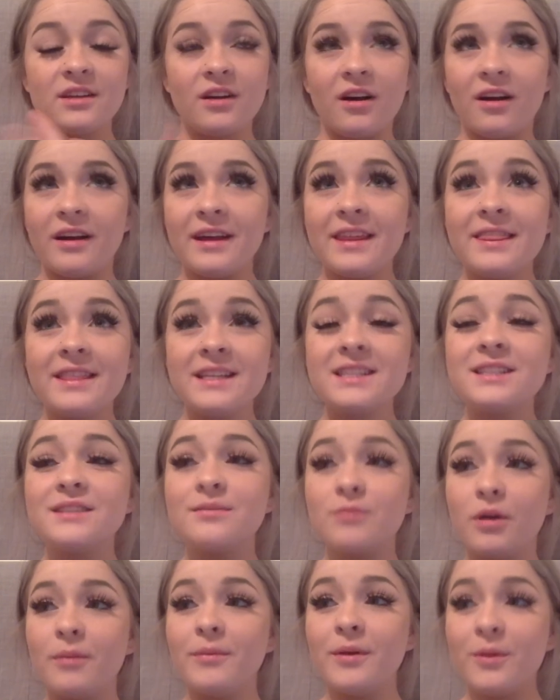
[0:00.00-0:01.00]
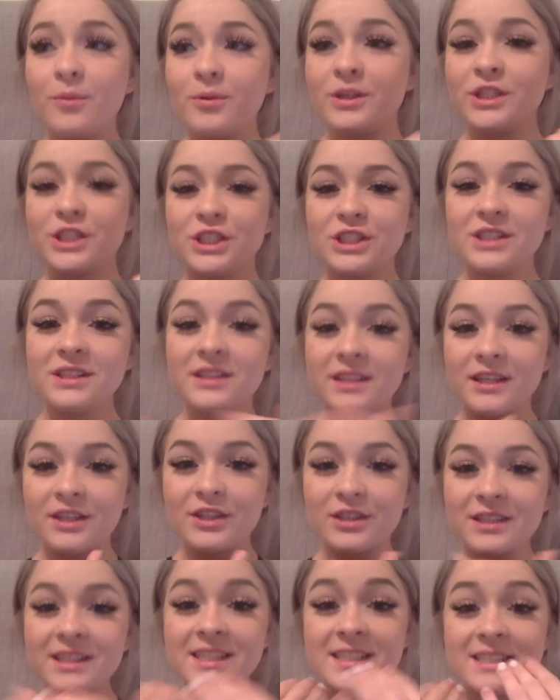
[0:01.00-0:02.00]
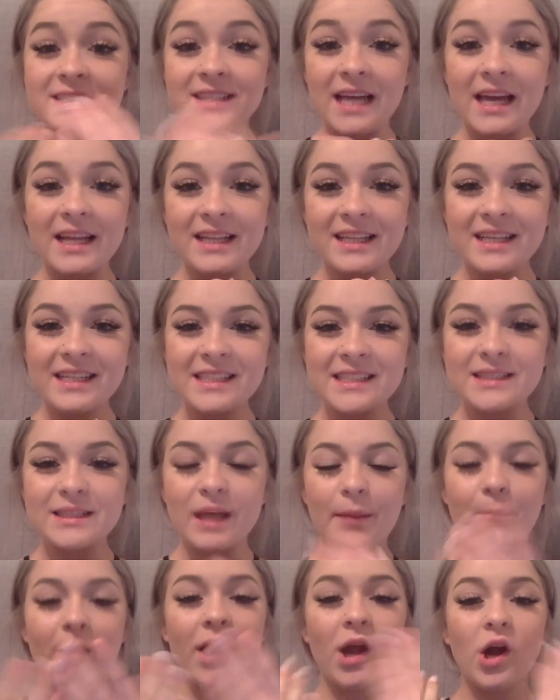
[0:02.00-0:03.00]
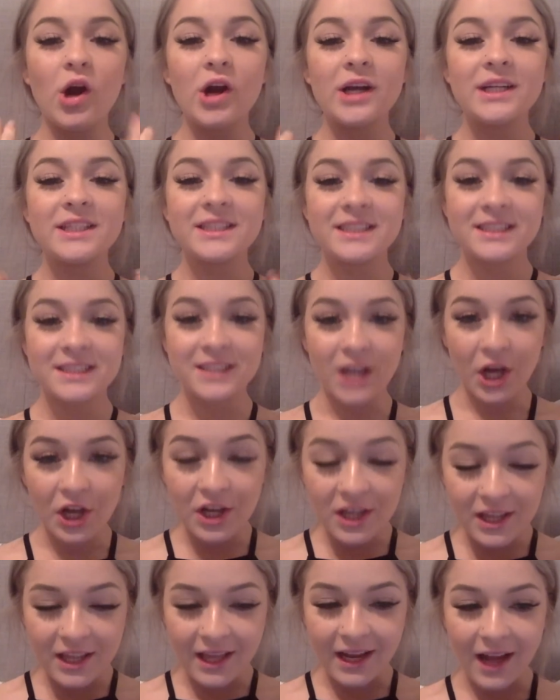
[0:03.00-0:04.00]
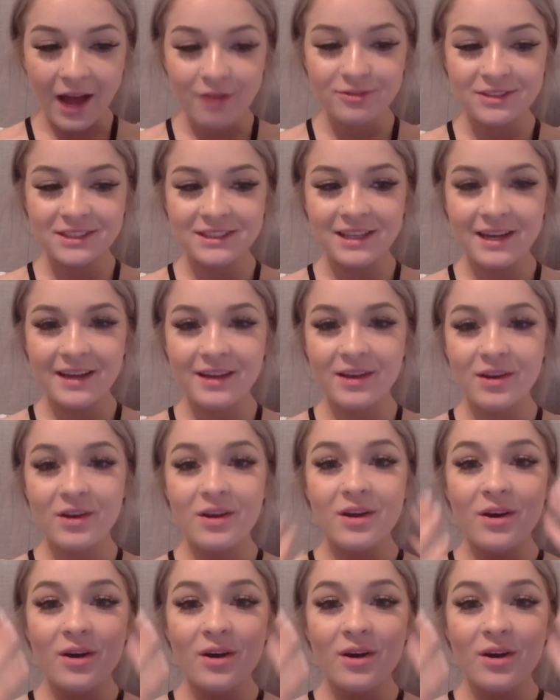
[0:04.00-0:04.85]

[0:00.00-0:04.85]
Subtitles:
Y'all, in this moment when she literally said this, like, my heart sunk. Like, I was like,